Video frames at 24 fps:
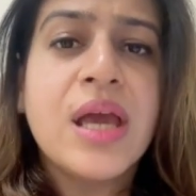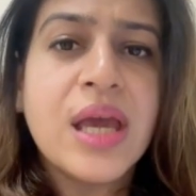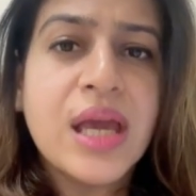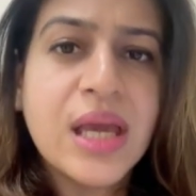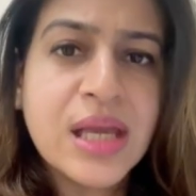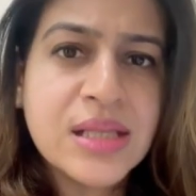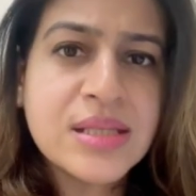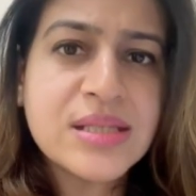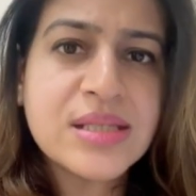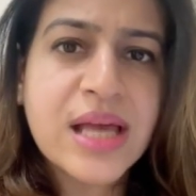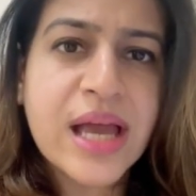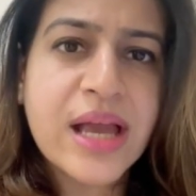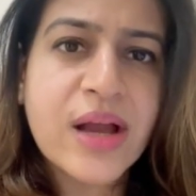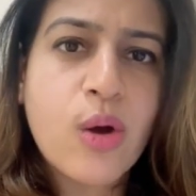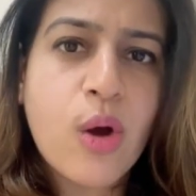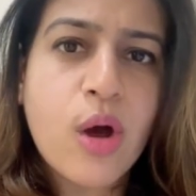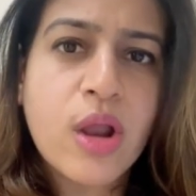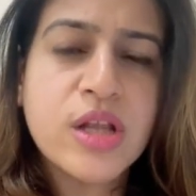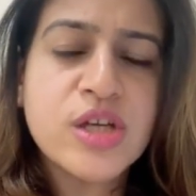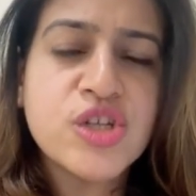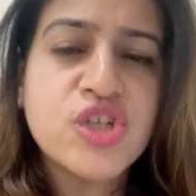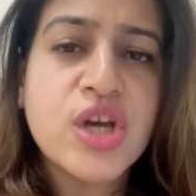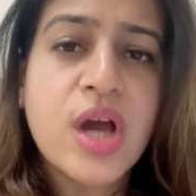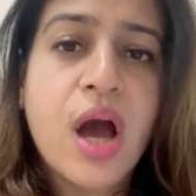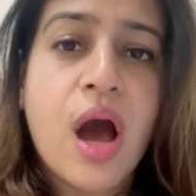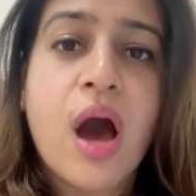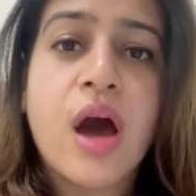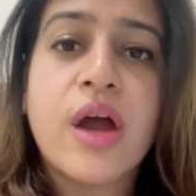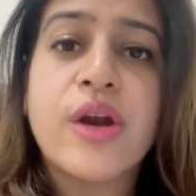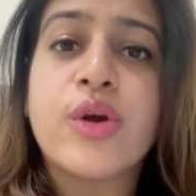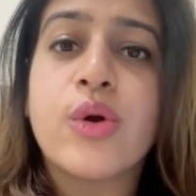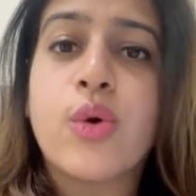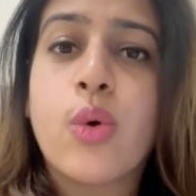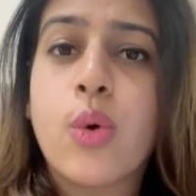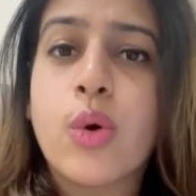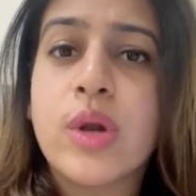In psychology,
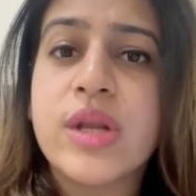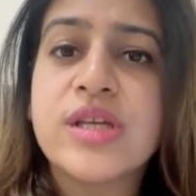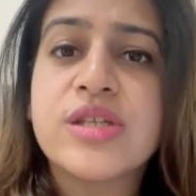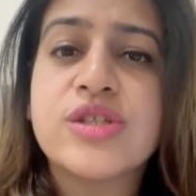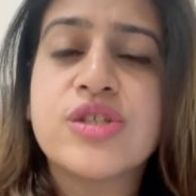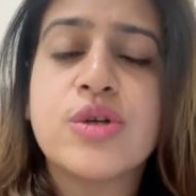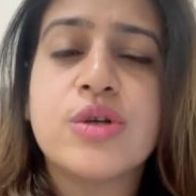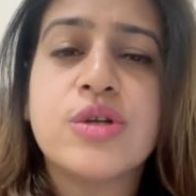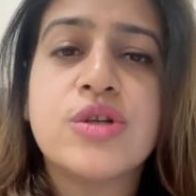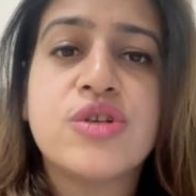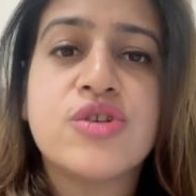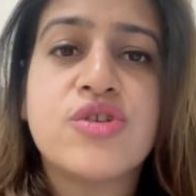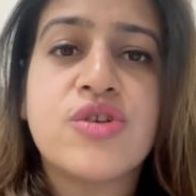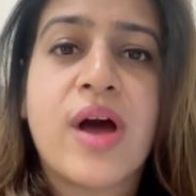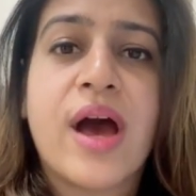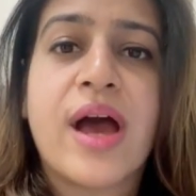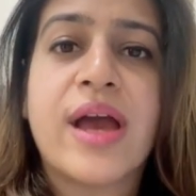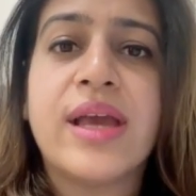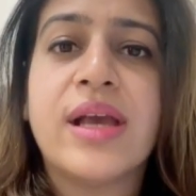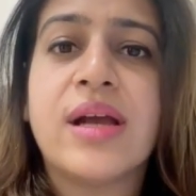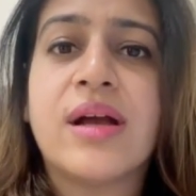our goal is to try